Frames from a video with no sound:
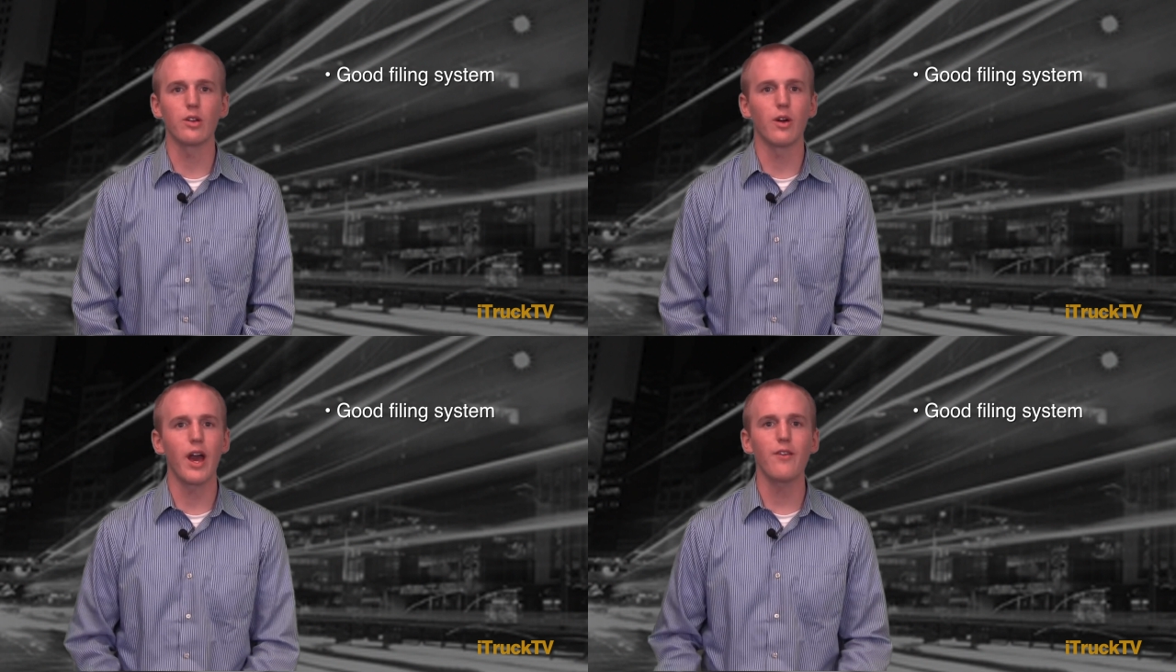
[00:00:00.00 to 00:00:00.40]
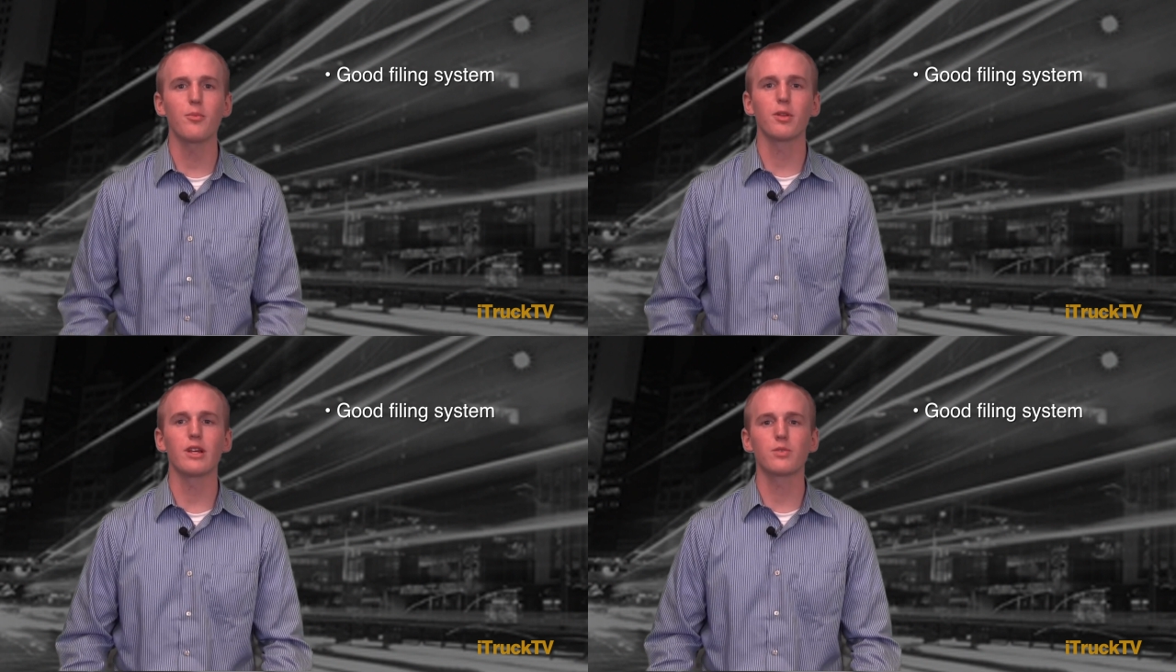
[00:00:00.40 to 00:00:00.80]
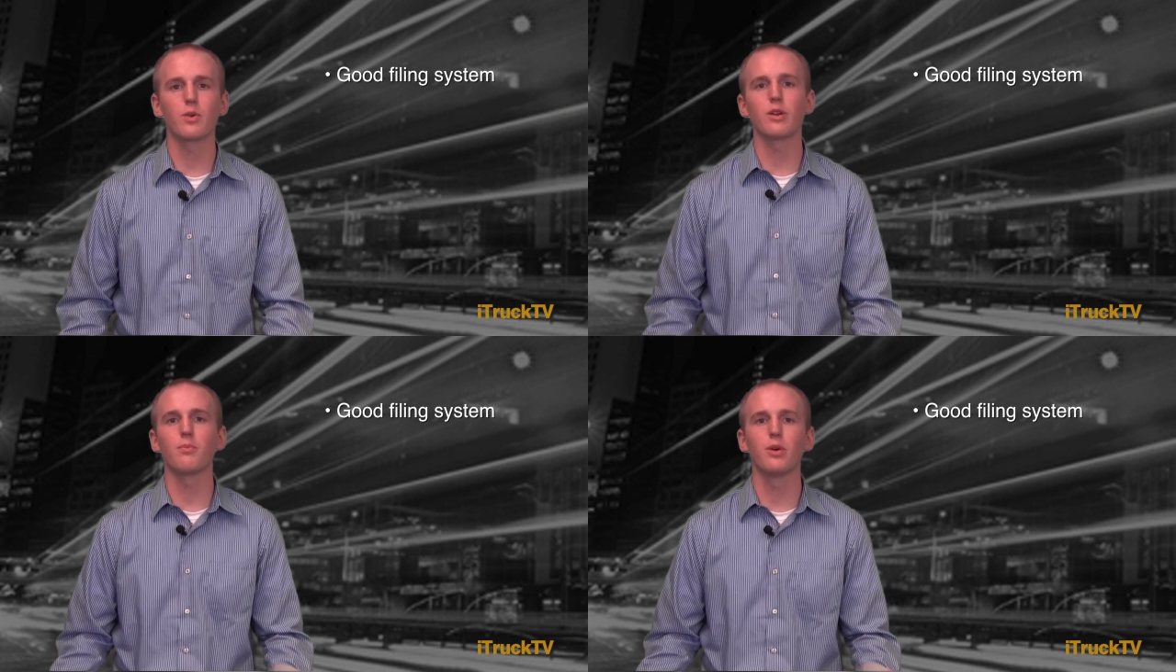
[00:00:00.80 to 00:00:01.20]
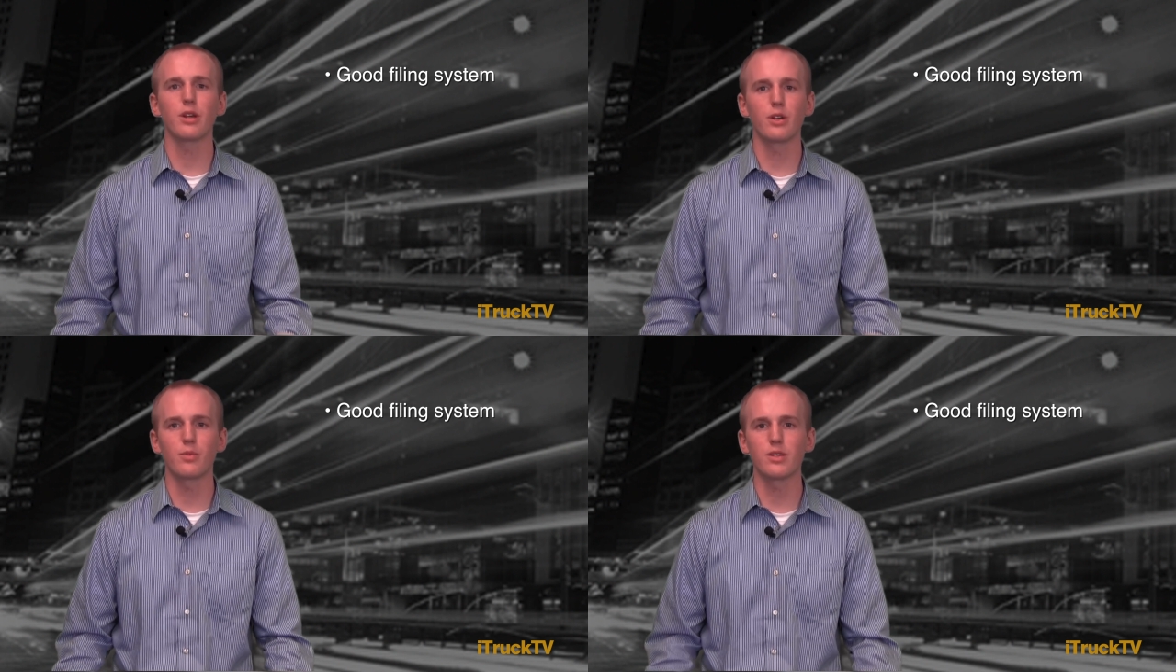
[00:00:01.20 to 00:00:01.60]
Have a place where you
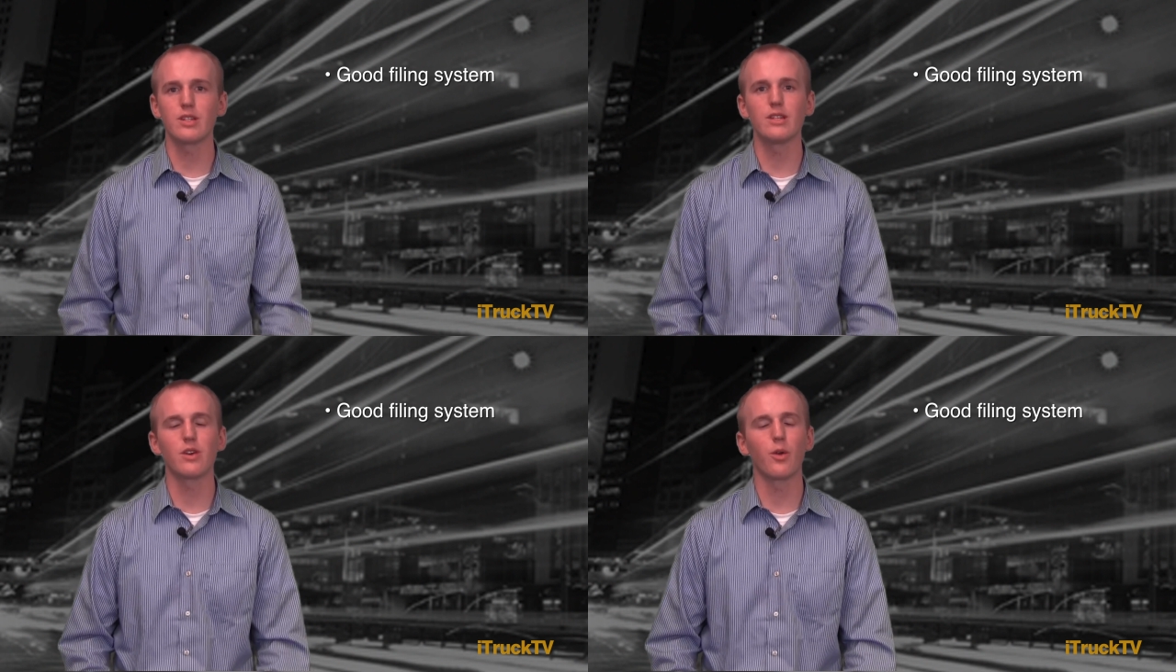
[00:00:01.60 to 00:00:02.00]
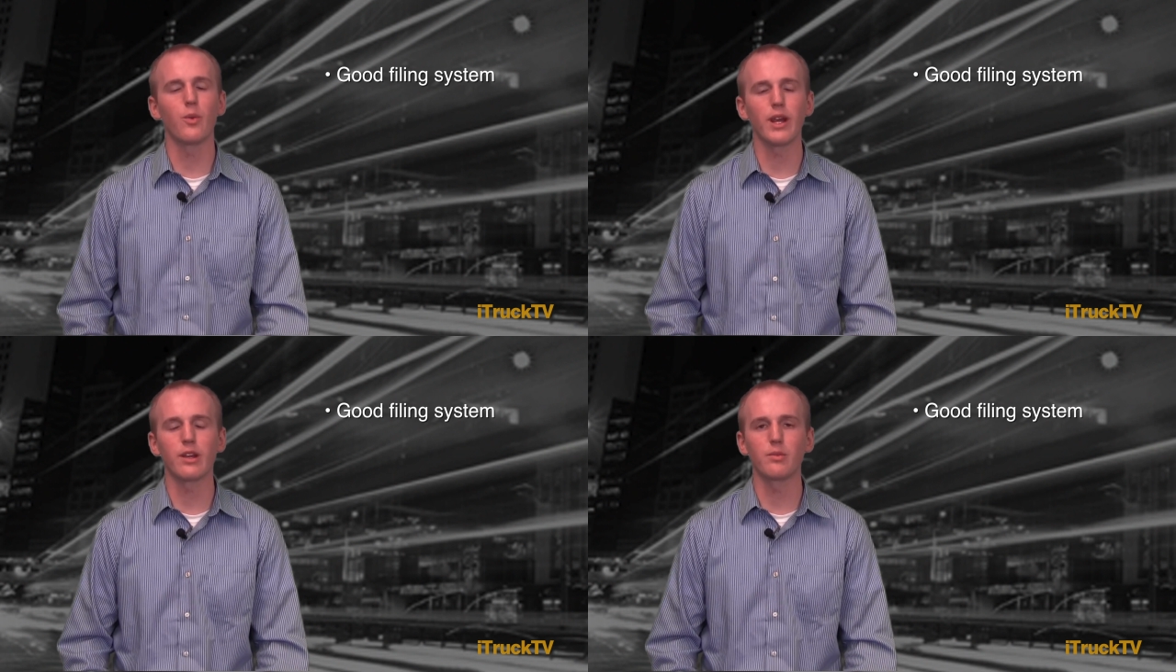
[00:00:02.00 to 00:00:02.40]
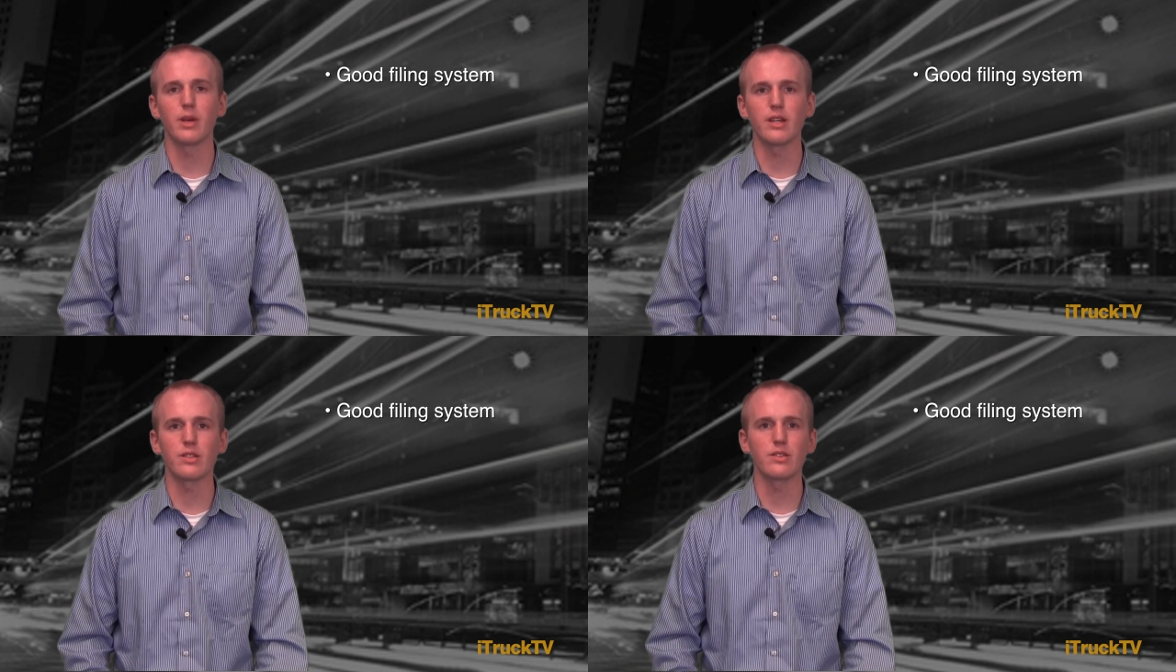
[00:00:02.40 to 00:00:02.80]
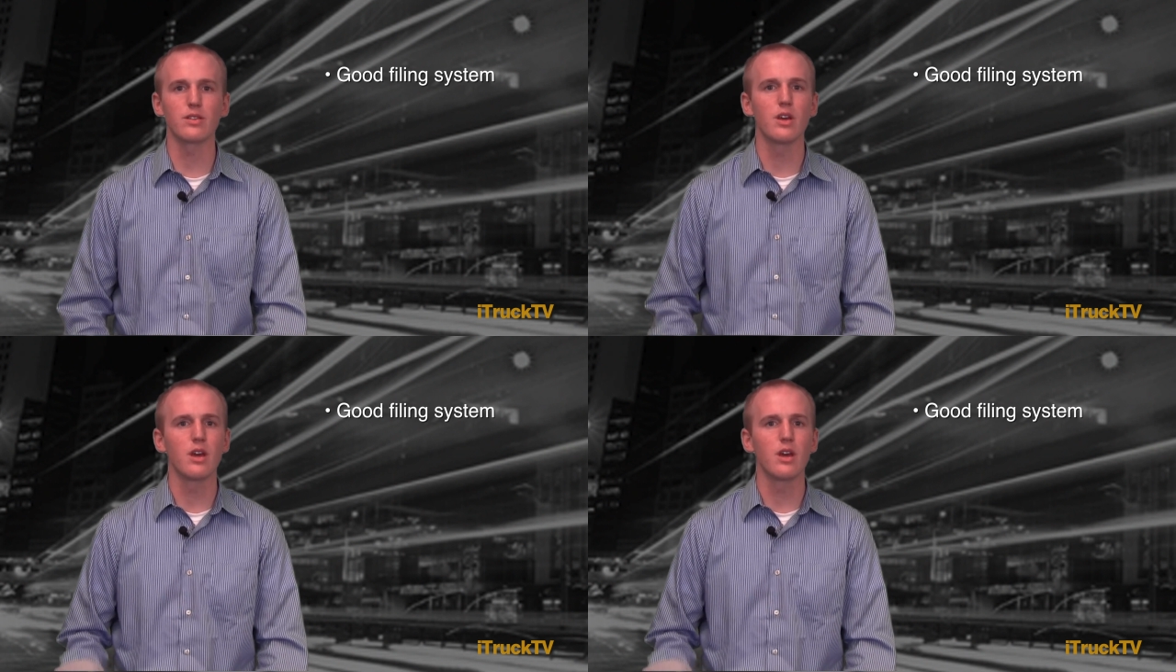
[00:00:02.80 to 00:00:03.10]
put your receipts on a regular basis.